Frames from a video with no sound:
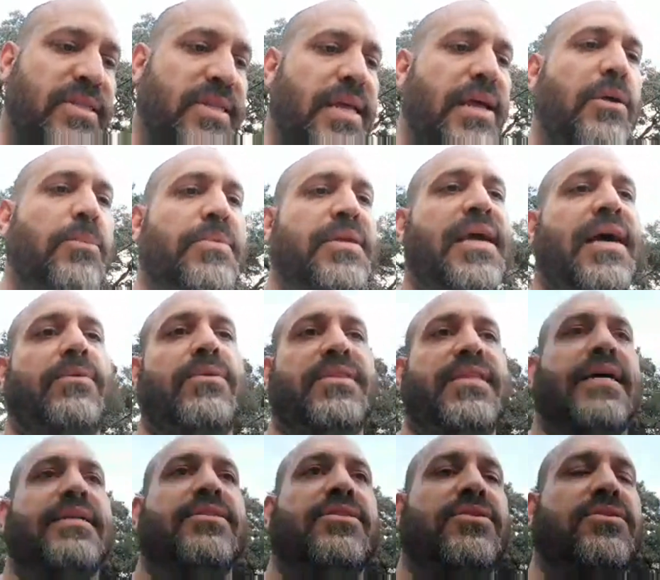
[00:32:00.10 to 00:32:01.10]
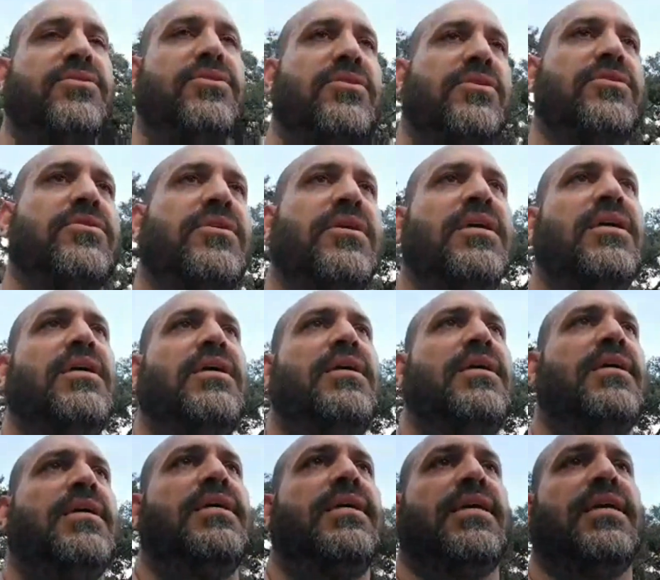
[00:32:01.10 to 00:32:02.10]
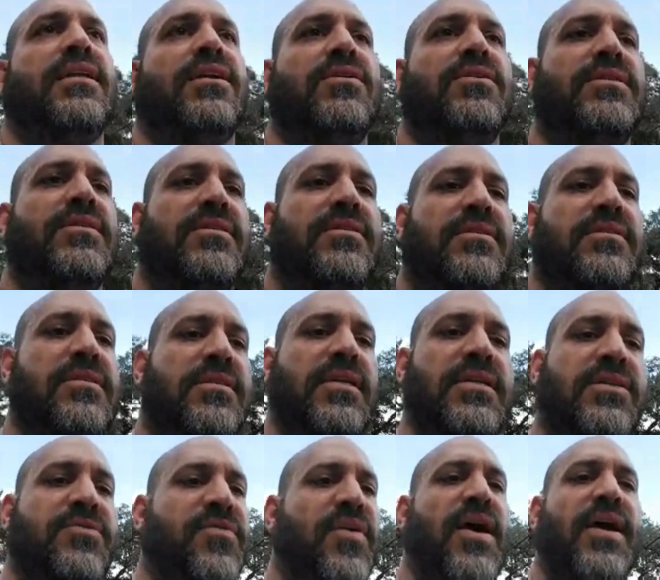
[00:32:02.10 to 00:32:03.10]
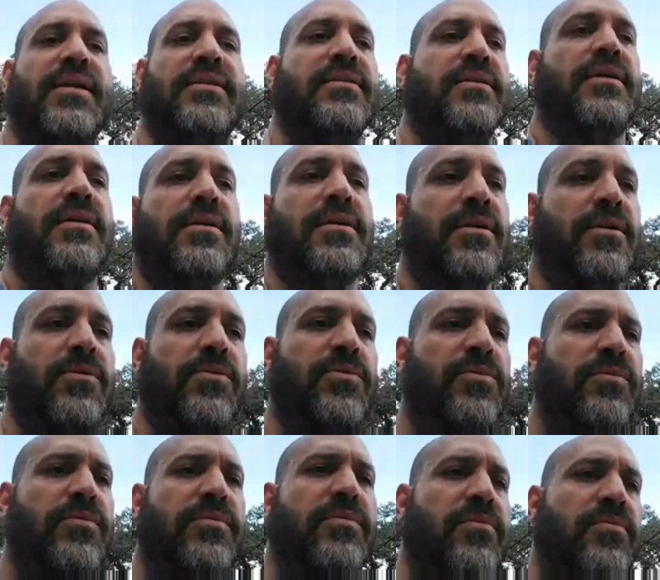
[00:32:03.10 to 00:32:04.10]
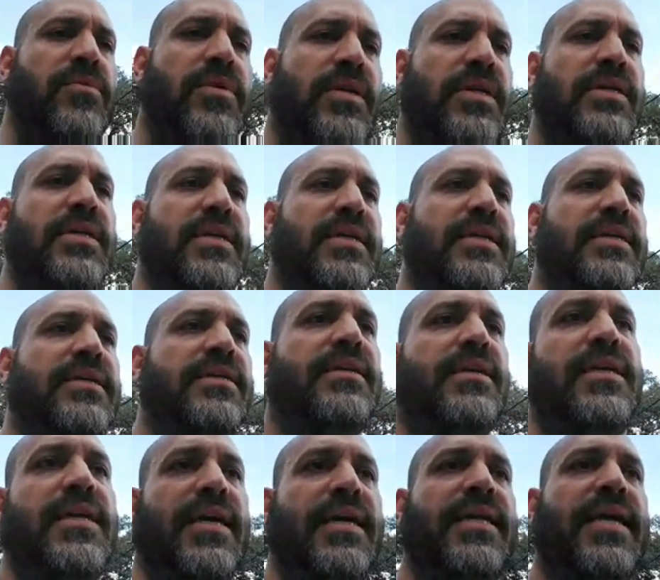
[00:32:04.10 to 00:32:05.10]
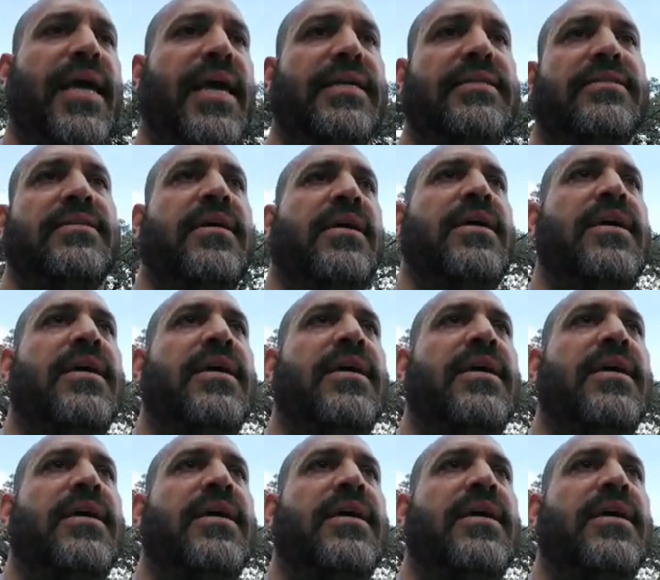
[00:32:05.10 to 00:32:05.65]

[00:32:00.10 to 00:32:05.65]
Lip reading: to help me out with that too. So you know, it's fine. He and